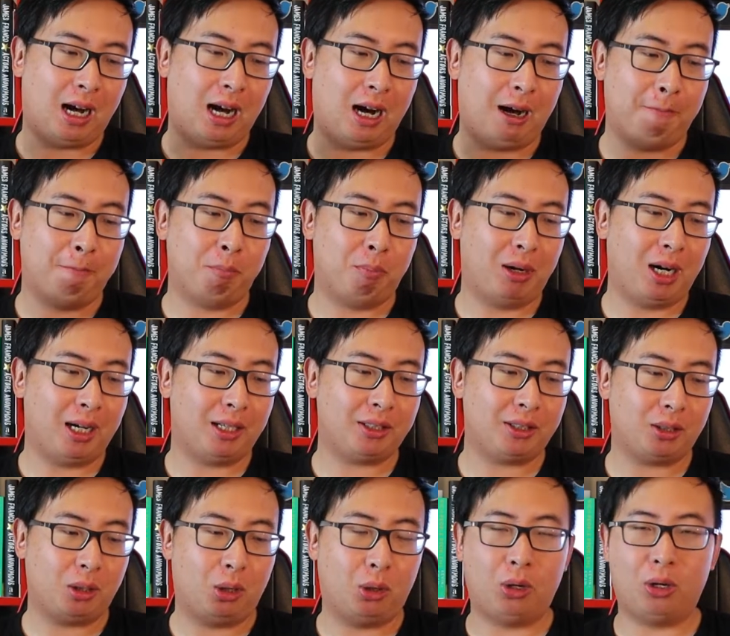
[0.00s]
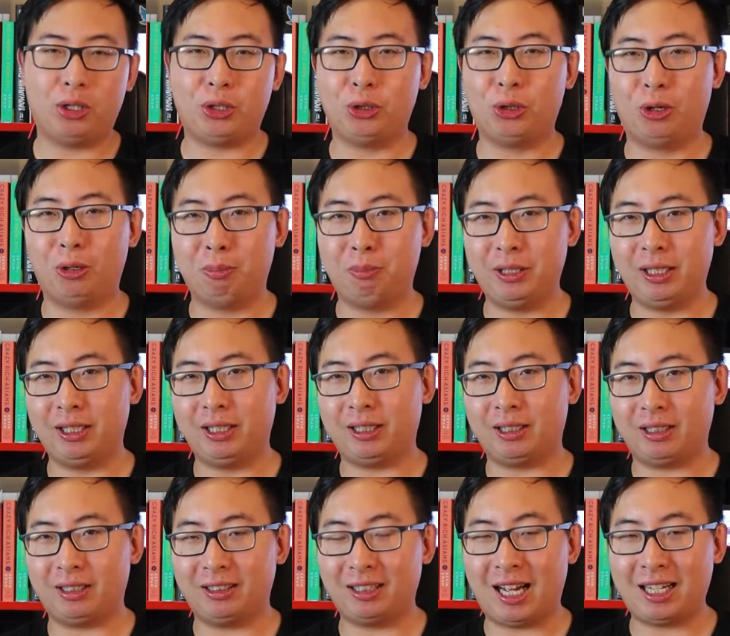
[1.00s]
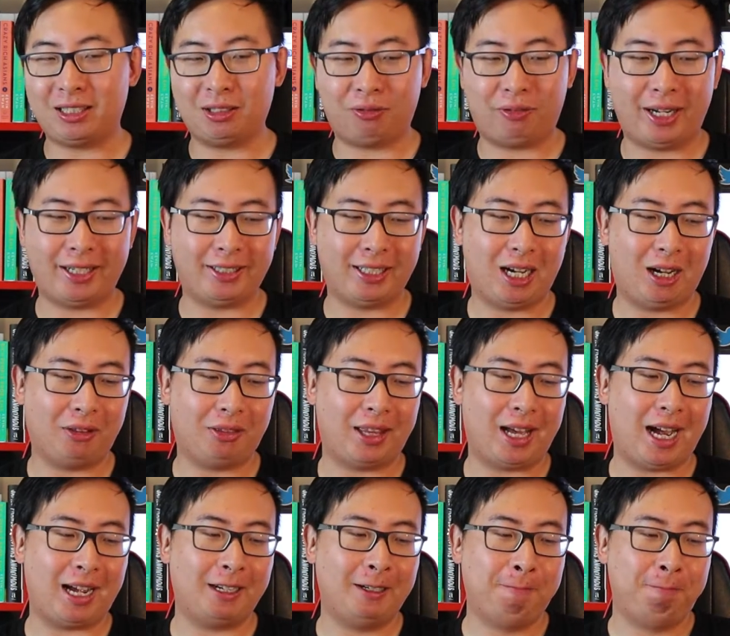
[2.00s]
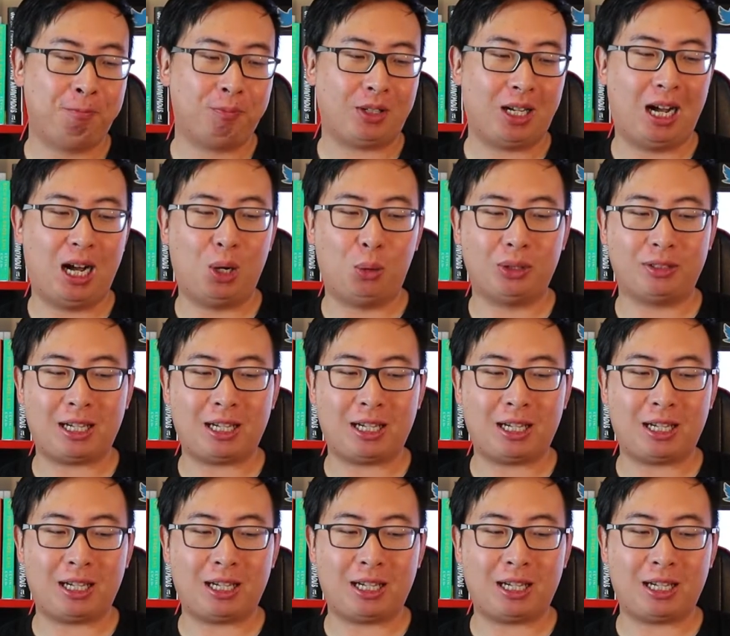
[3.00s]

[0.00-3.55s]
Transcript: Um, but you'll be glad to find out that uh,